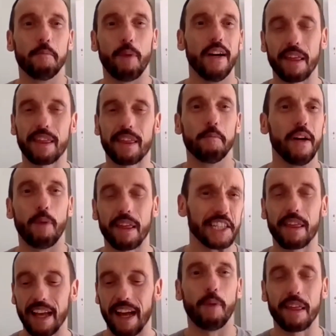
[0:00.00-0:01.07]
But I think
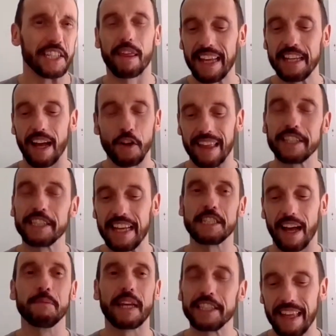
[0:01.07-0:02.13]
he's got a
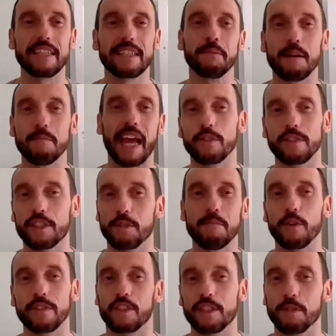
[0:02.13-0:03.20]
legitimate case to get more than
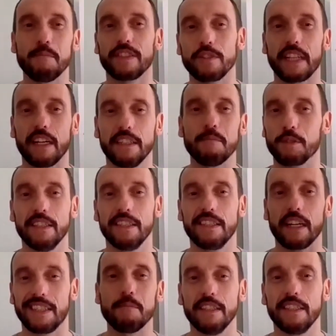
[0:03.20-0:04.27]
$200 for that,
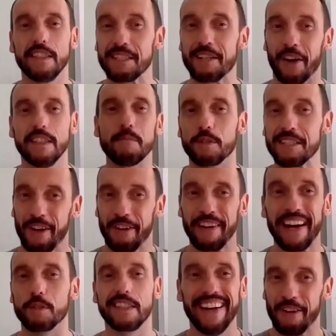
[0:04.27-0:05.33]
seeing he's on the
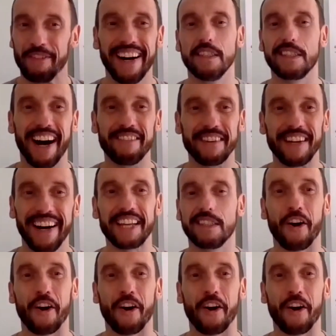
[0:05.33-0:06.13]
cover of